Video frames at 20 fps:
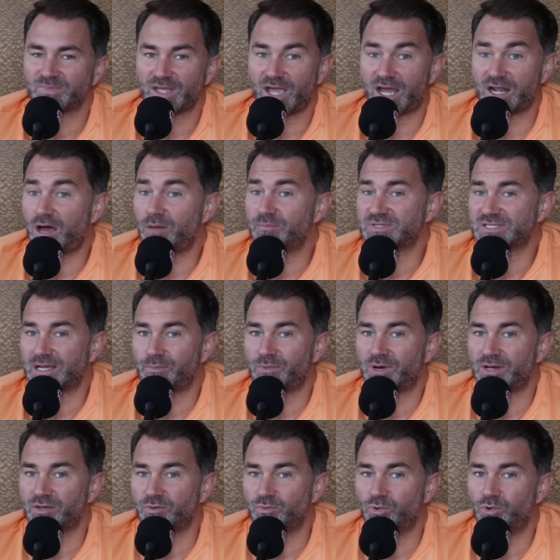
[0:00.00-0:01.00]
And I'm
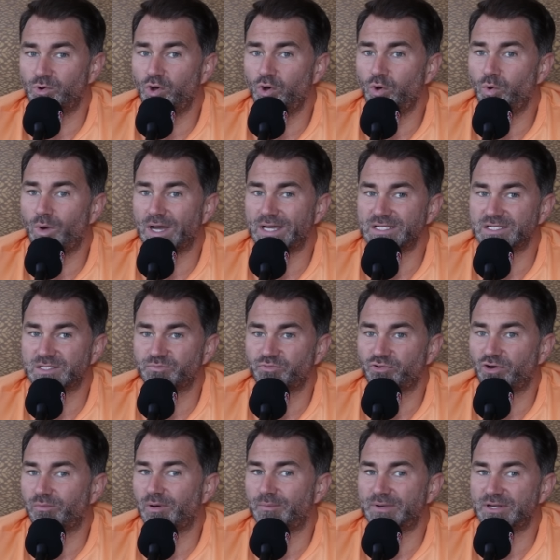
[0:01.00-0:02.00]
someone that will always
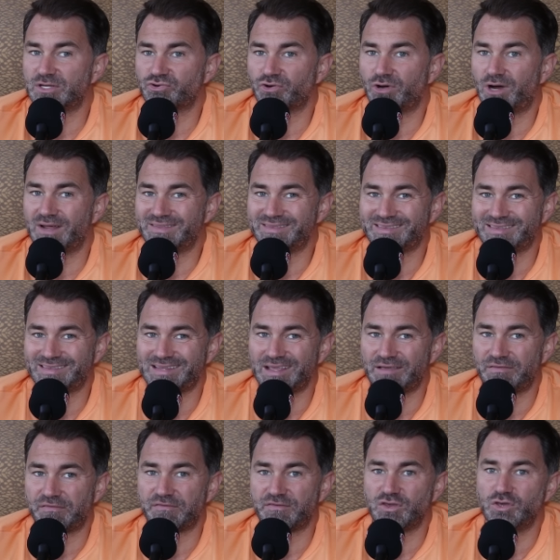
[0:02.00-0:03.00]
probably try and
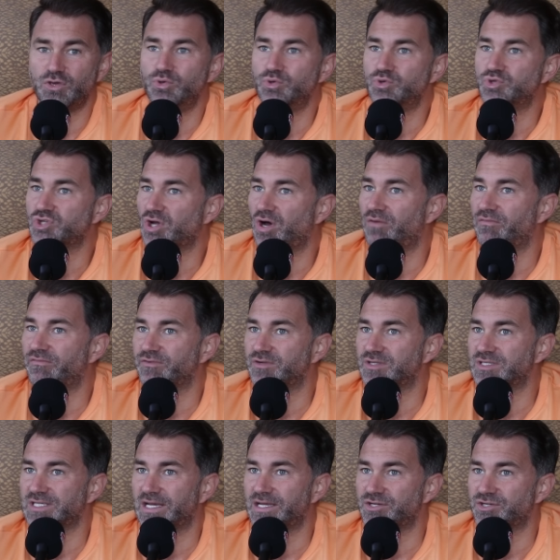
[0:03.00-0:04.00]
diffuse
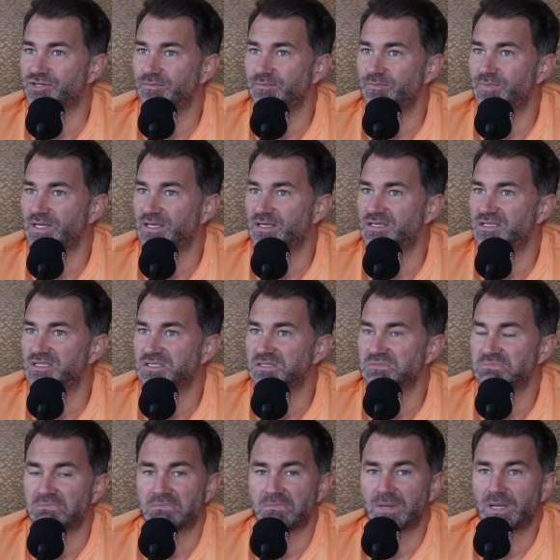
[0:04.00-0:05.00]
confrontation because
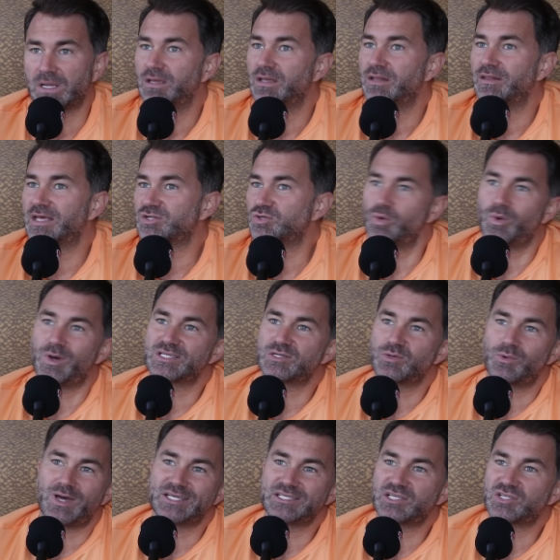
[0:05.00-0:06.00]
there's always a
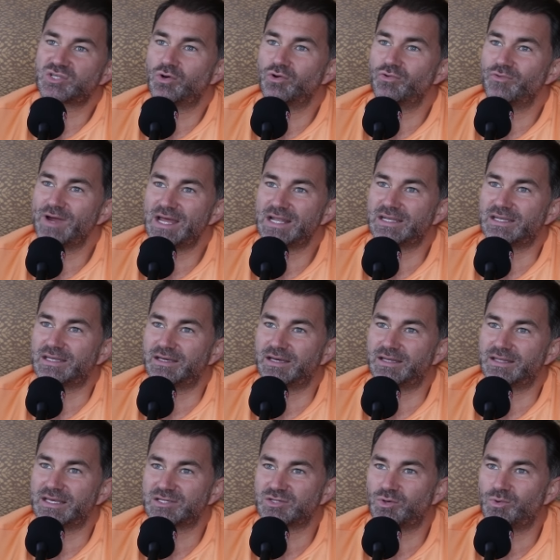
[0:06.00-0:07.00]
way to talk around it
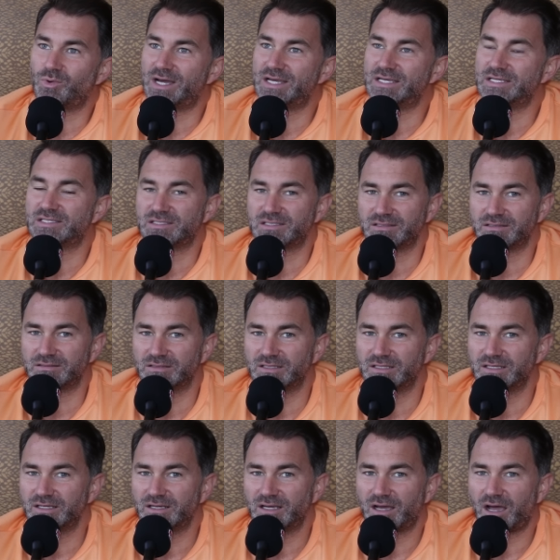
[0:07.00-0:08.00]
and there's always
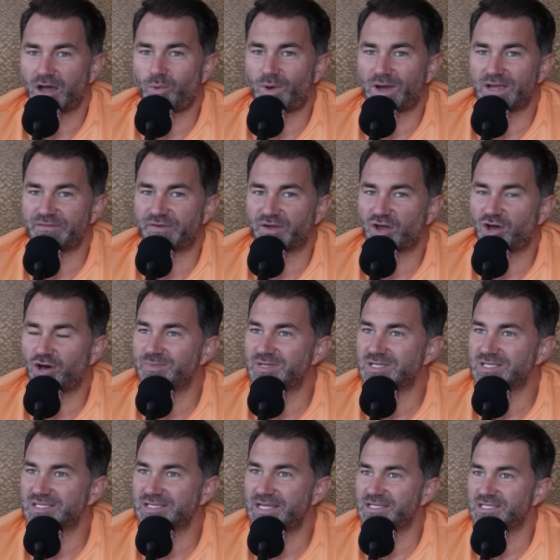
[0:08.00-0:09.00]
a way for common
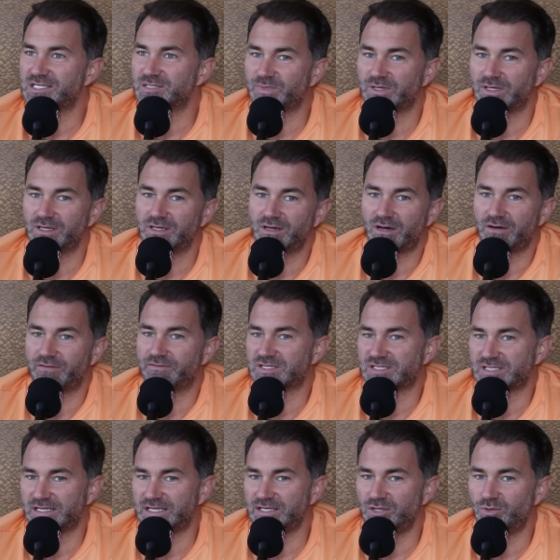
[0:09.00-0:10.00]
sense. But
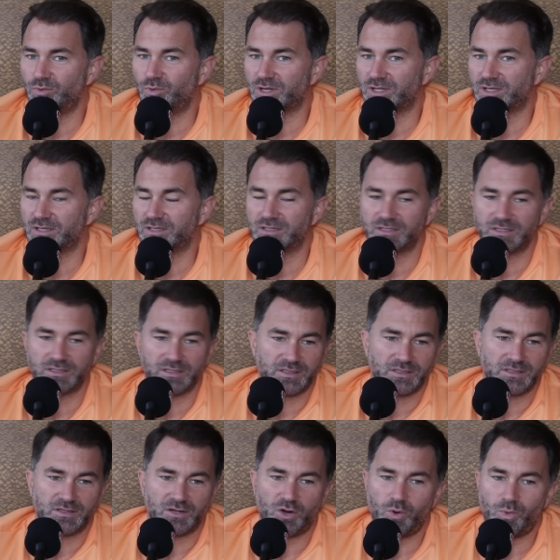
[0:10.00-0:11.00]
obviously, you want to
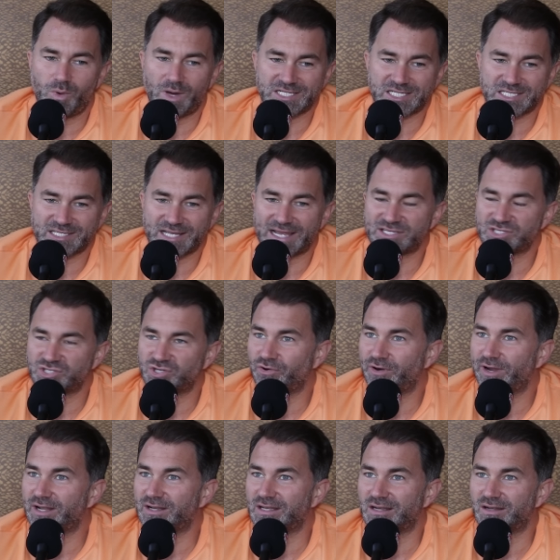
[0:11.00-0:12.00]
always stand your
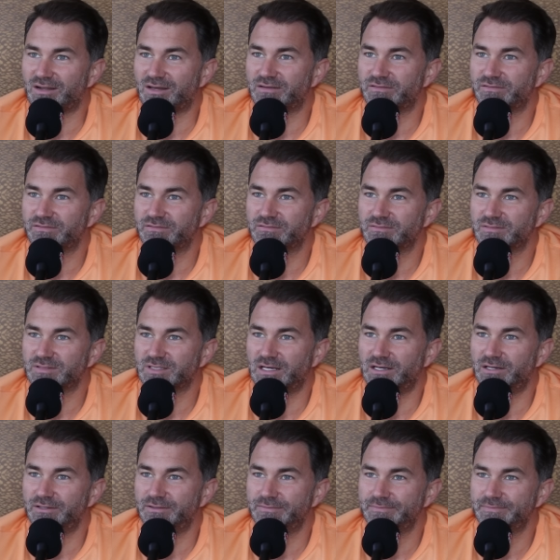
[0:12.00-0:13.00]
ground in life.
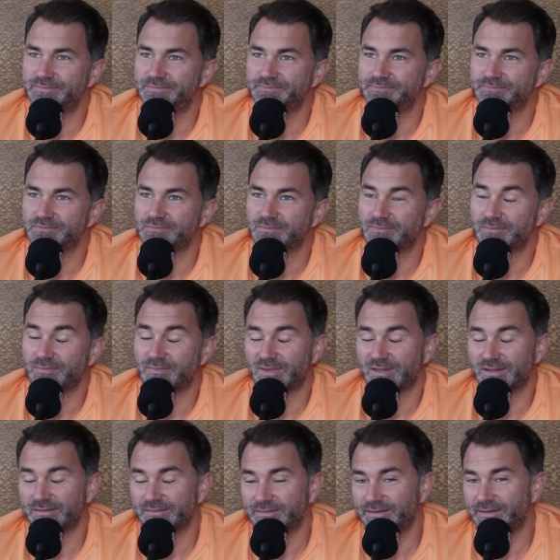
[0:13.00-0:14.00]
So,
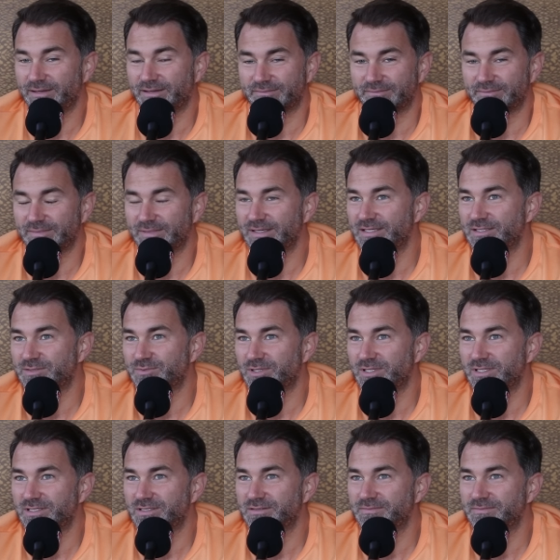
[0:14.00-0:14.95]
yeah, it is what it is.